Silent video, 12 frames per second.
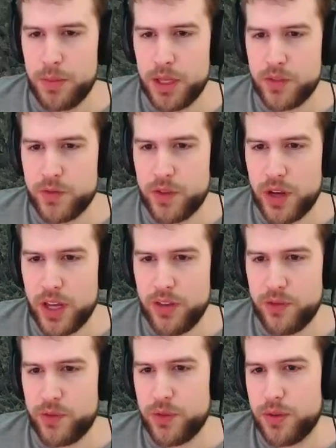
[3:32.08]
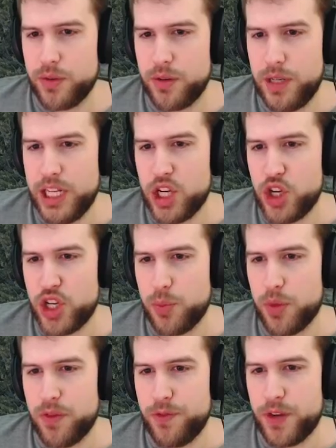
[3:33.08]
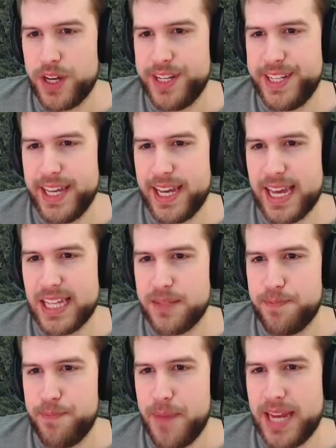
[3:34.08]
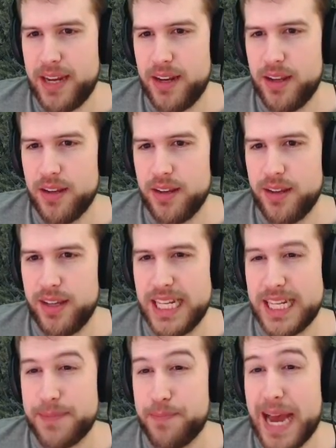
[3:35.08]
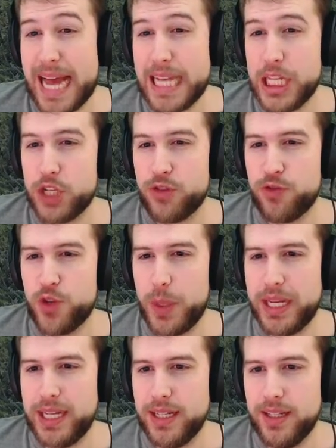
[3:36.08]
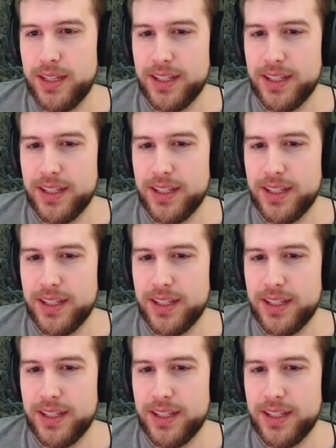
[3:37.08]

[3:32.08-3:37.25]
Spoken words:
+5 leadership when fighting against men. He's man's ruin.